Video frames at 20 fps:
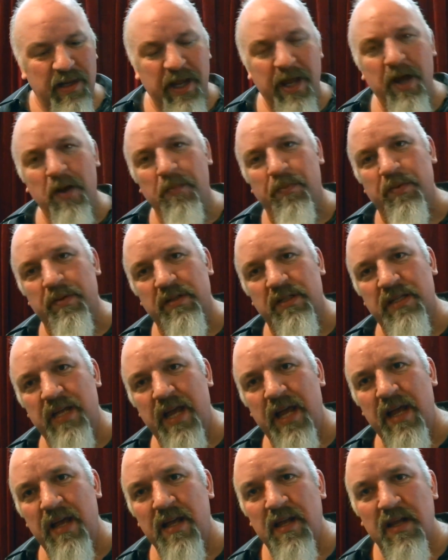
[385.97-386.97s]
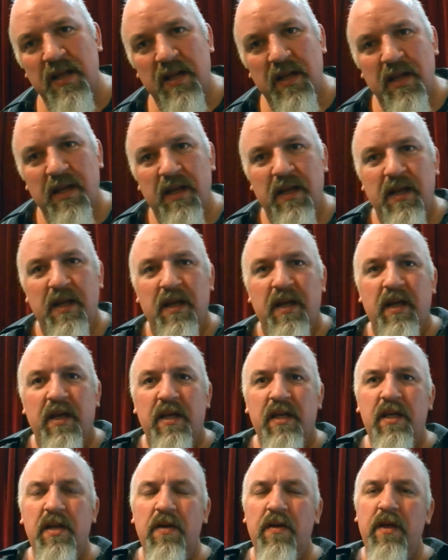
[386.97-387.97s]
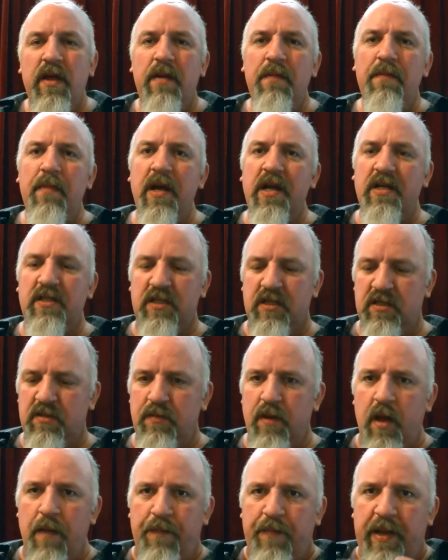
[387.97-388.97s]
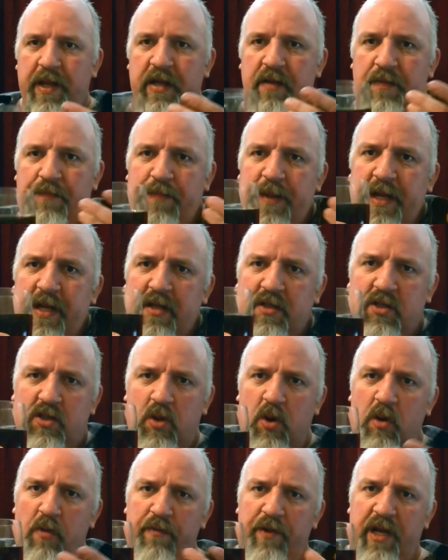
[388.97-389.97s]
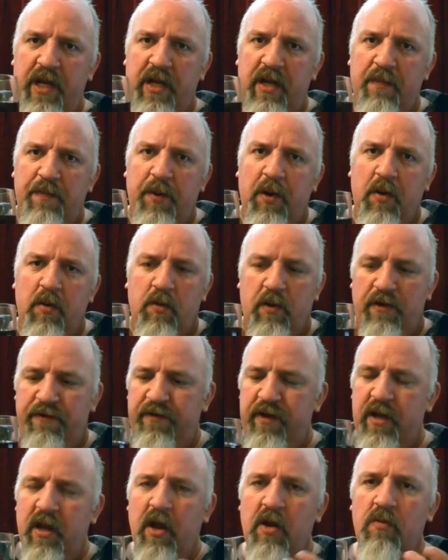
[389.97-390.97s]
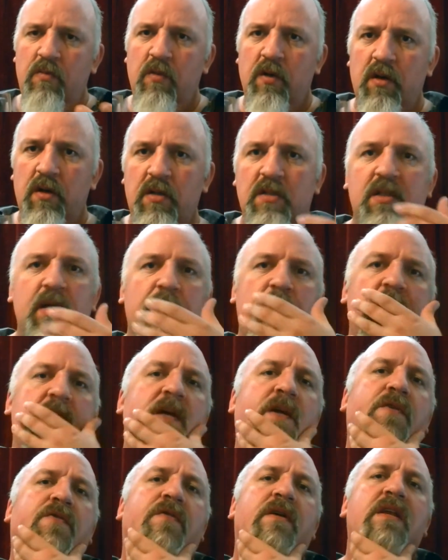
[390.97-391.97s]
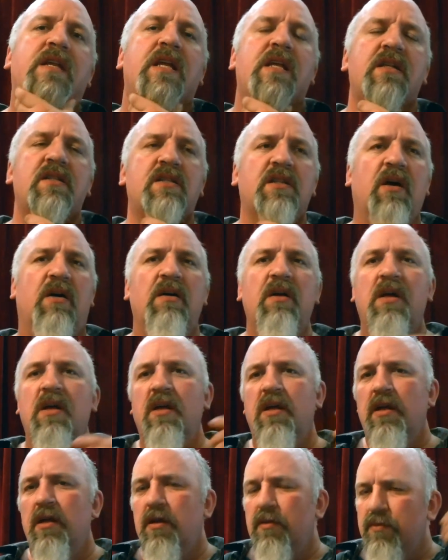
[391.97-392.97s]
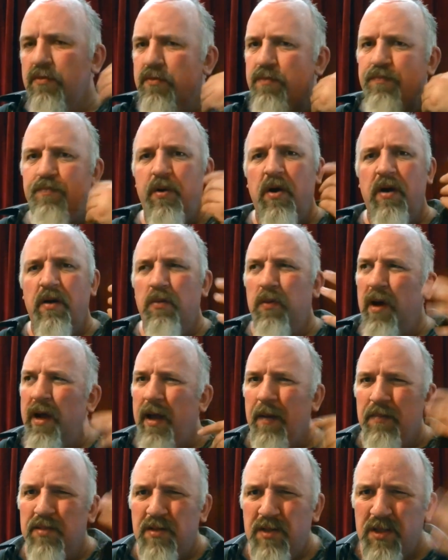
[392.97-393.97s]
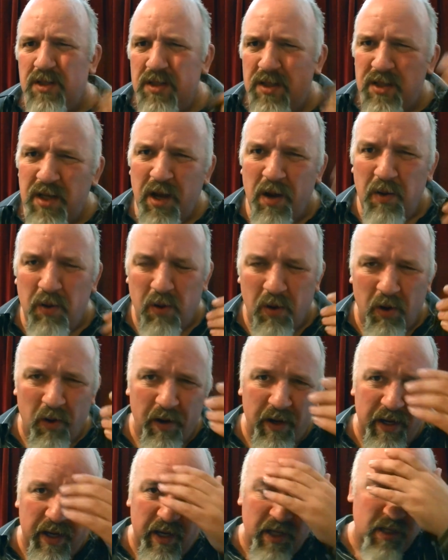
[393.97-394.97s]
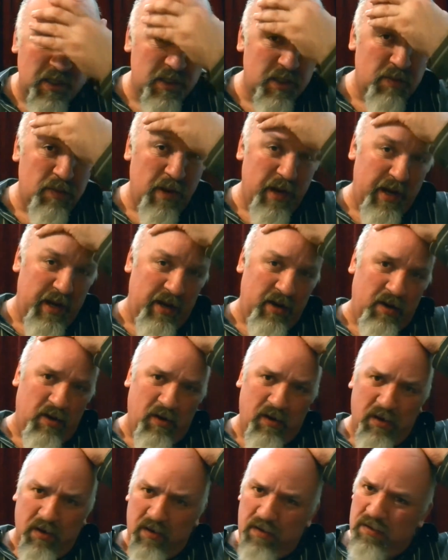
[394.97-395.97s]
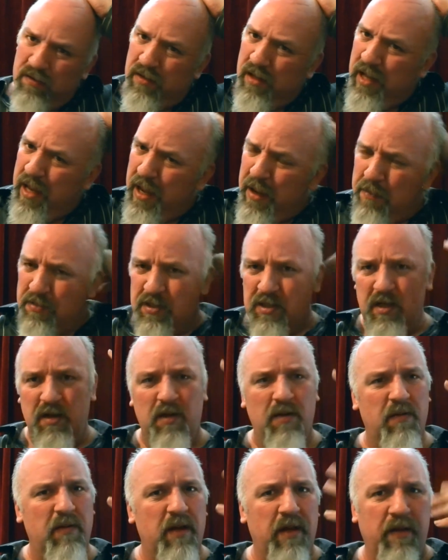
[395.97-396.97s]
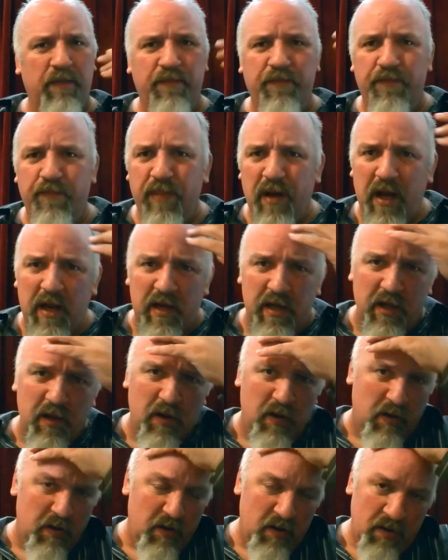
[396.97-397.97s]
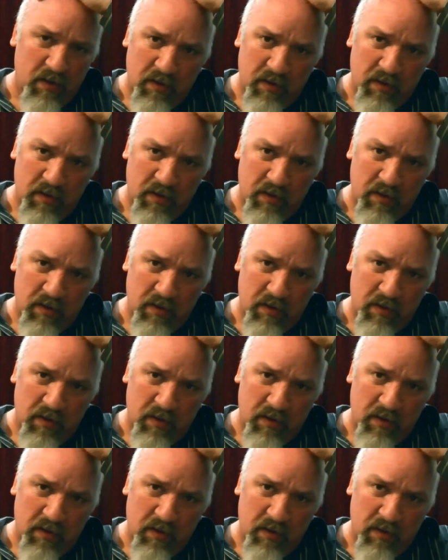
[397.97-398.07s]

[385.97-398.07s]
Help us out. You know, it makes us a bigger bigger story in the bottle if you know what some of the ingredients are. By the way, I'm so hot in here, sweating hot, absolutely bloody hot.